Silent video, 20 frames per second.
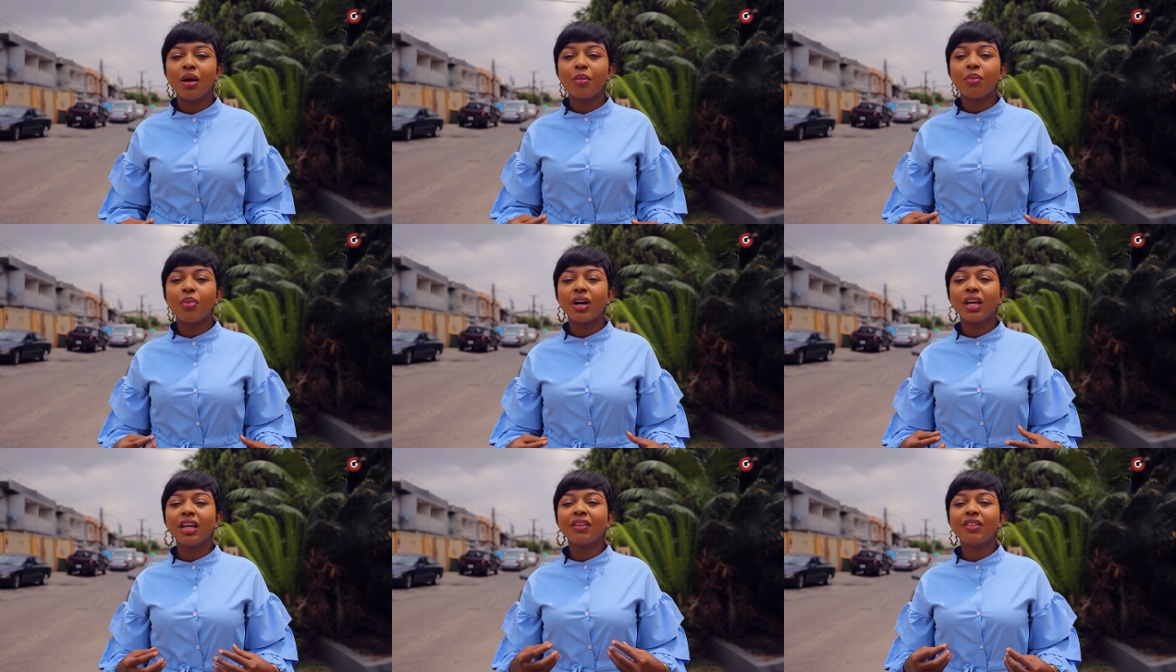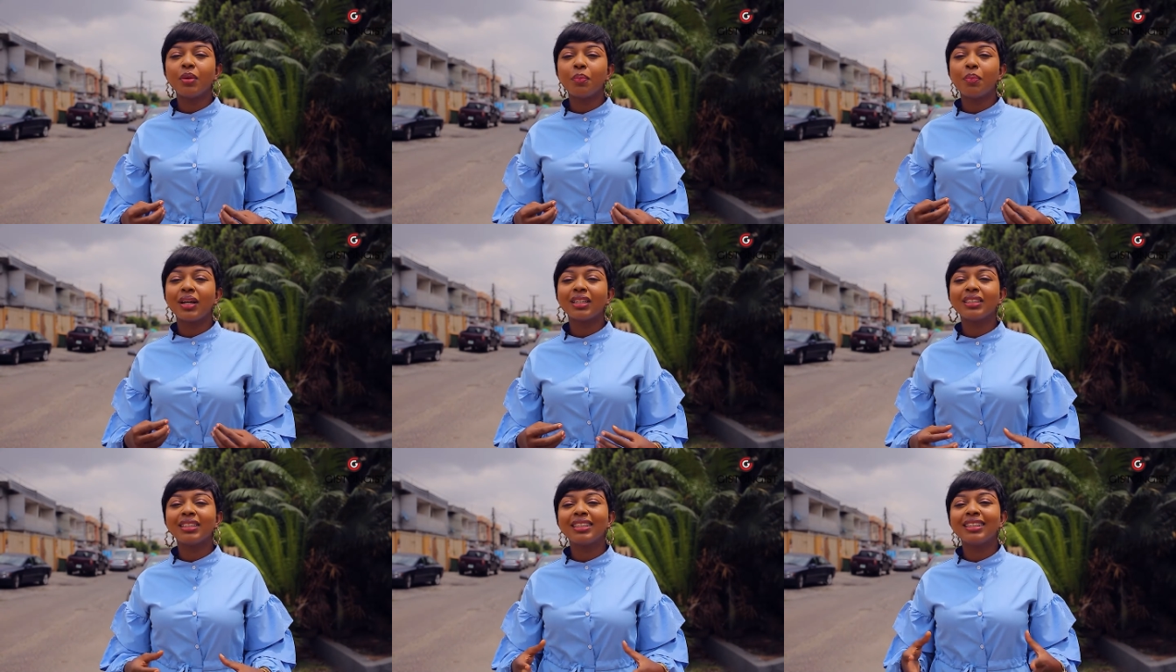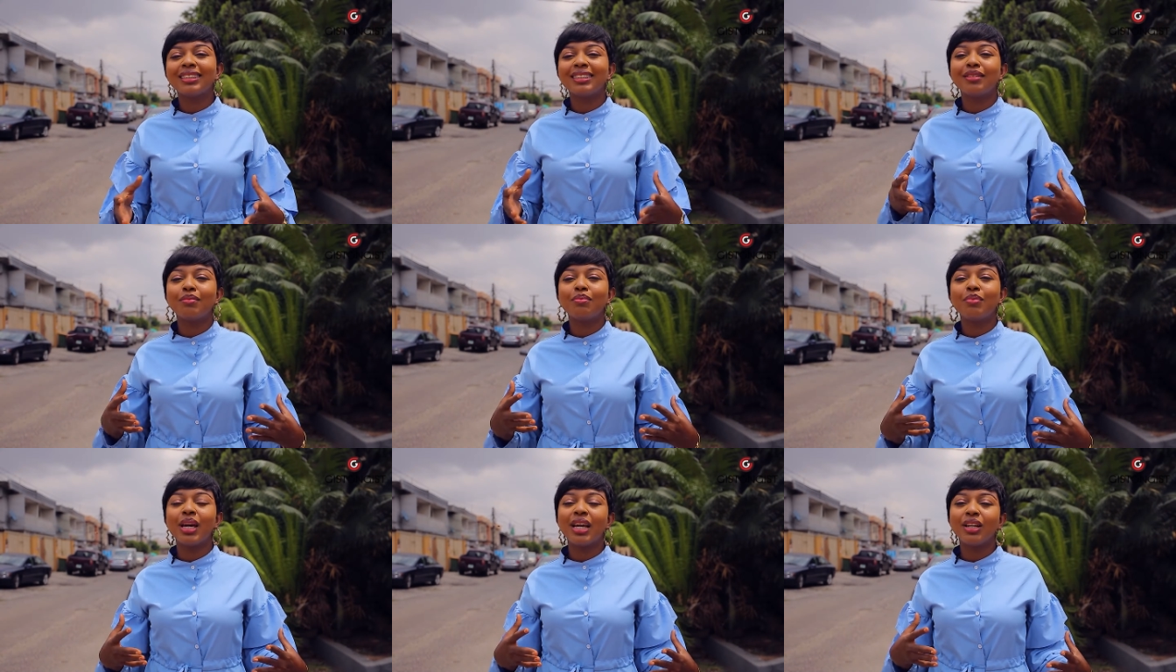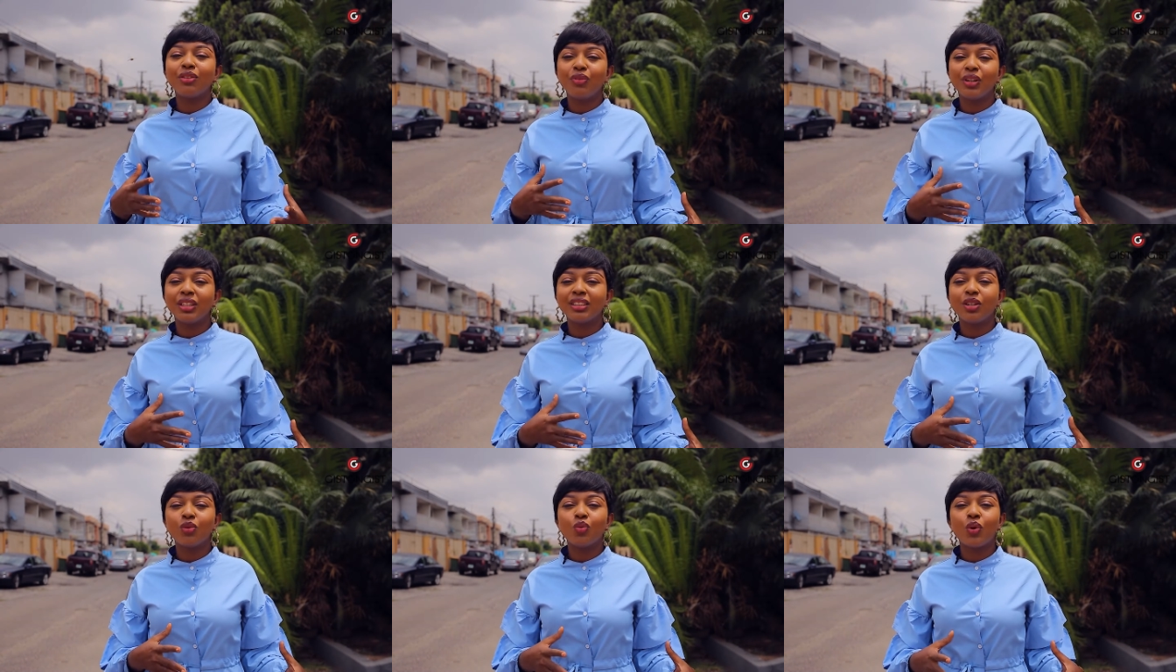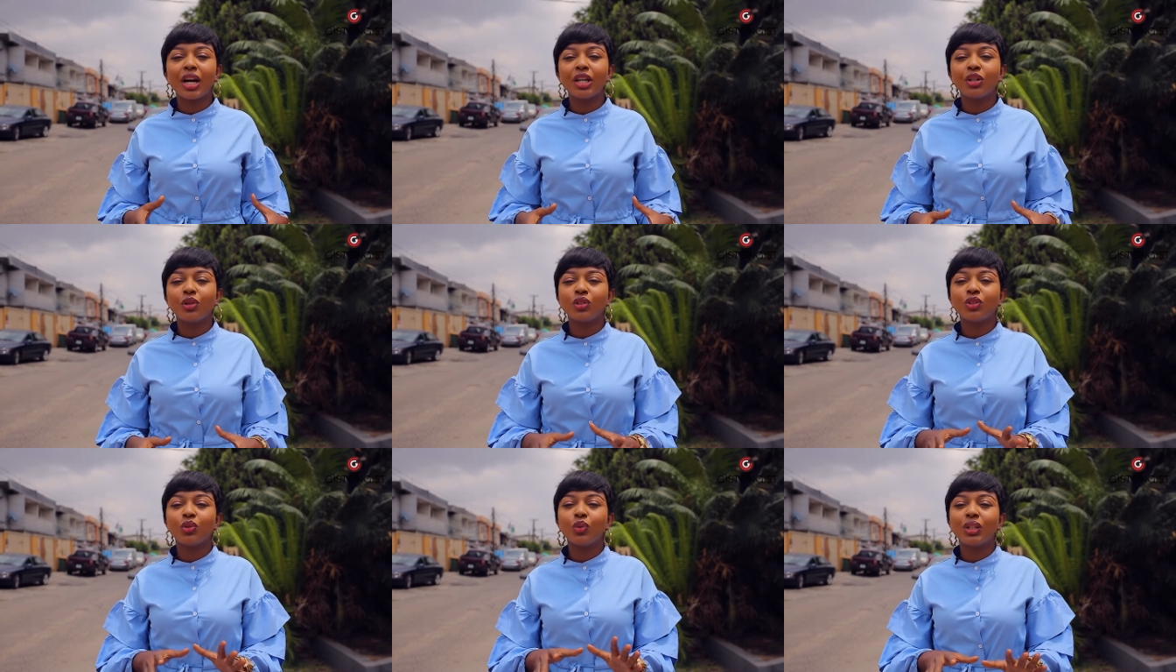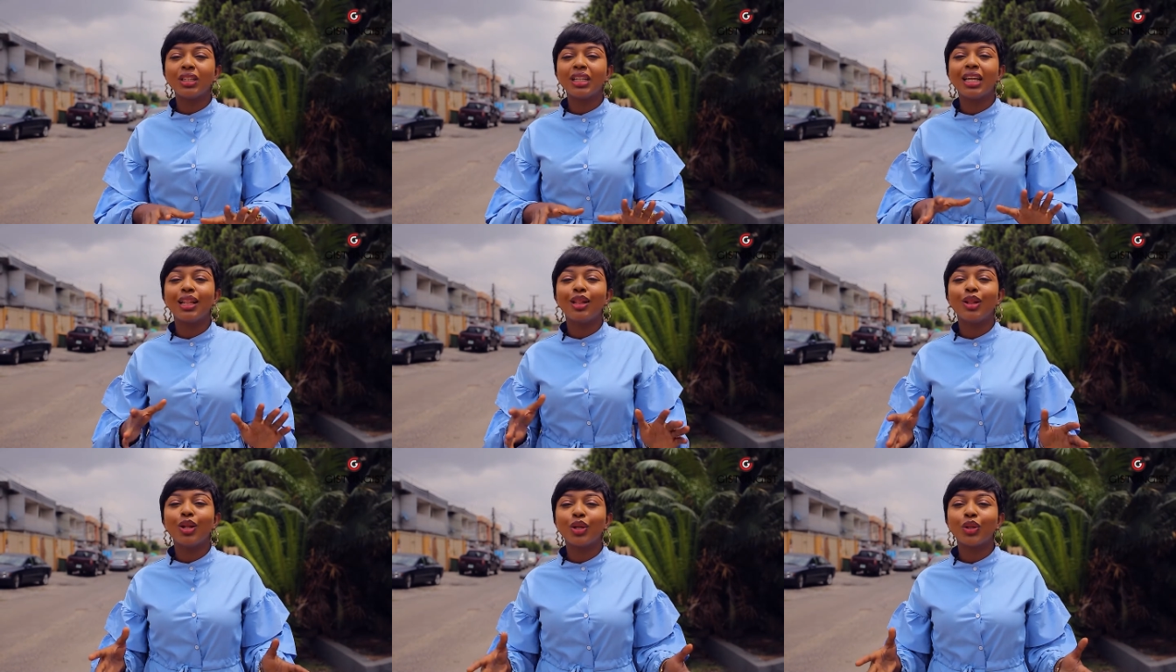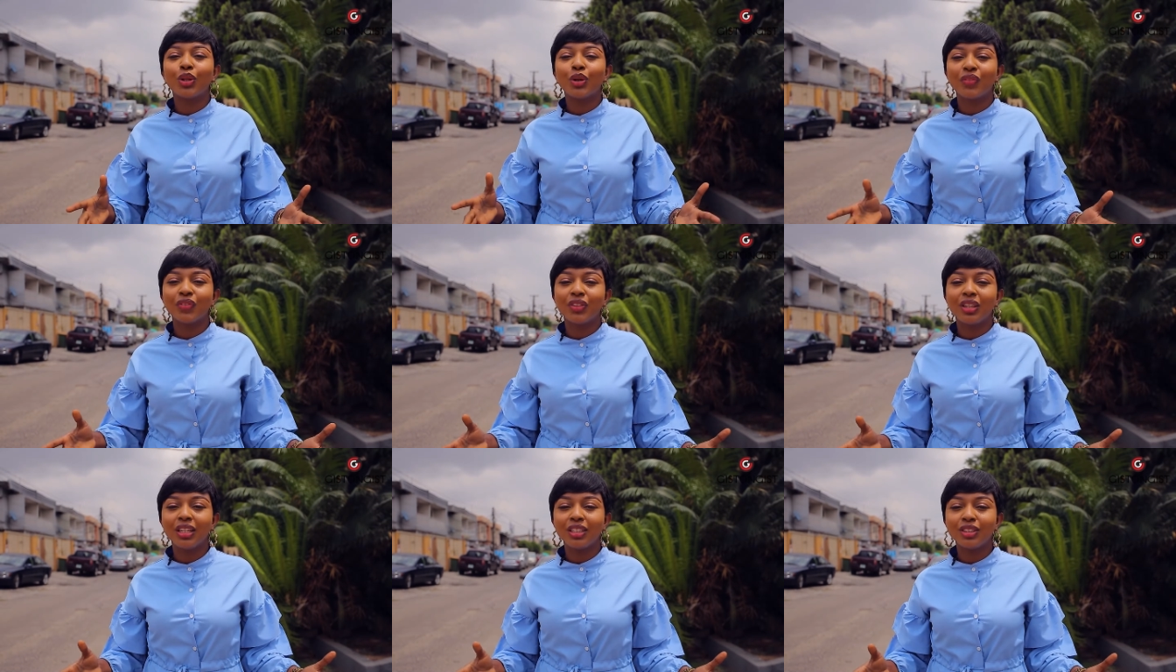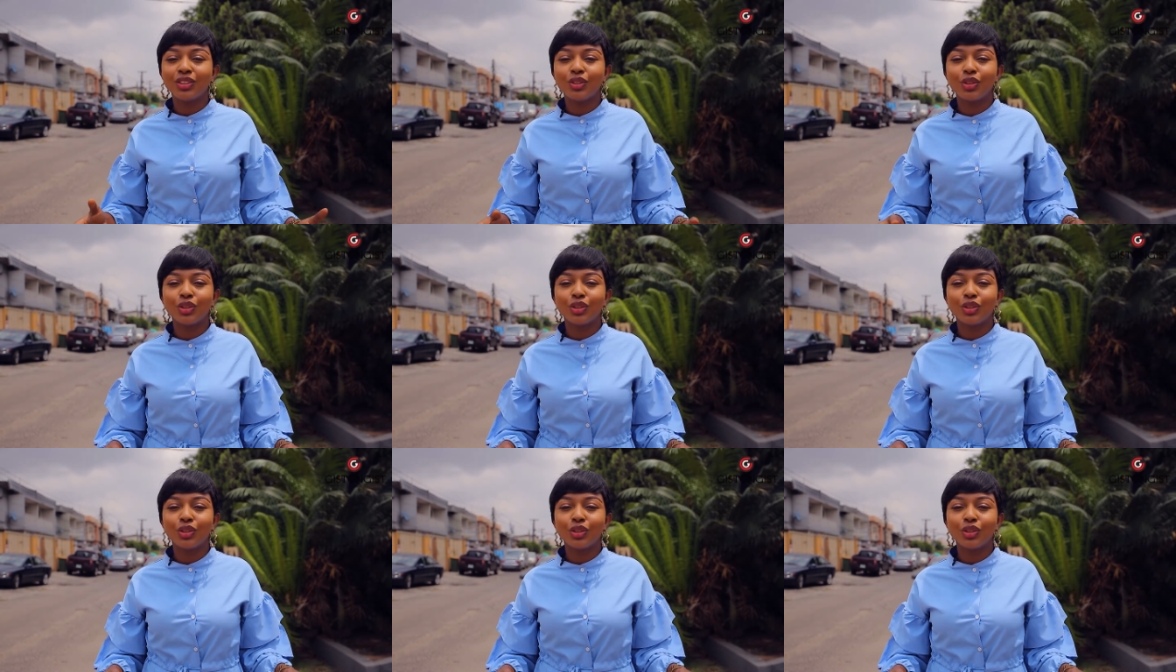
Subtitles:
But if the person is the main reason why you're doing a lot of things,